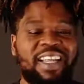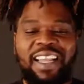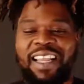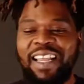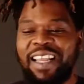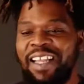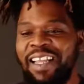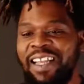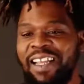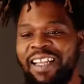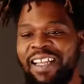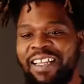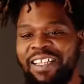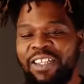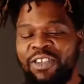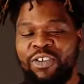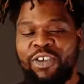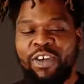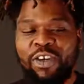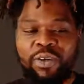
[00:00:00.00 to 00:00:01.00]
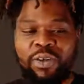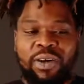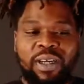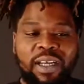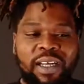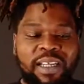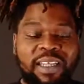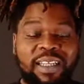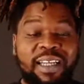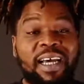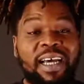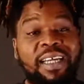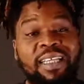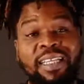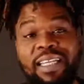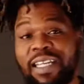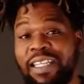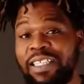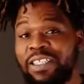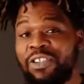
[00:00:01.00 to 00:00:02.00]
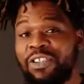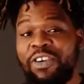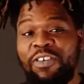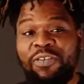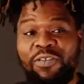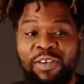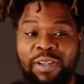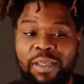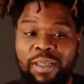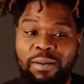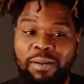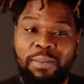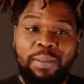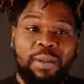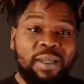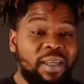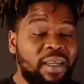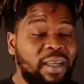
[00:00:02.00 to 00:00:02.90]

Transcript: And, you know, nowadays you can fill up